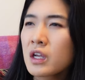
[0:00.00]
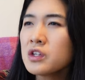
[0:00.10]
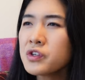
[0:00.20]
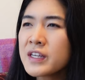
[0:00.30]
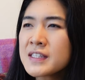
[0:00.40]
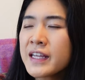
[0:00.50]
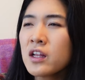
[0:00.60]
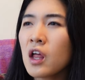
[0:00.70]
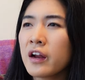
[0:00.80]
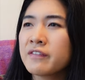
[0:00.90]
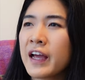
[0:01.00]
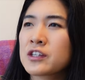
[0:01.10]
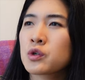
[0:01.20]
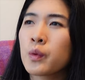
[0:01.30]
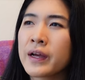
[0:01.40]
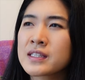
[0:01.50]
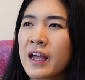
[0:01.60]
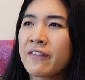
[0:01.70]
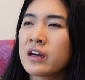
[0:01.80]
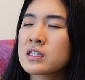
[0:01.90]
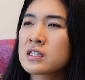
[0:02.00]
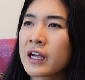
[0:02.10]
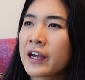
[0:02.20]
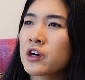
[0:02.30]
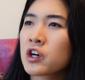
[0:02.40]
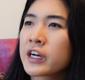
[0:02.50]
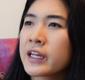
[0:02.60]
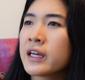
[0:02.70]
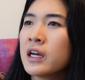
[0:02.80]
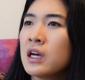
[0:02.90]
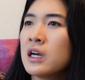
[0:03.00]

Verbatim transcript: So they say a lot of natural wines have a cidery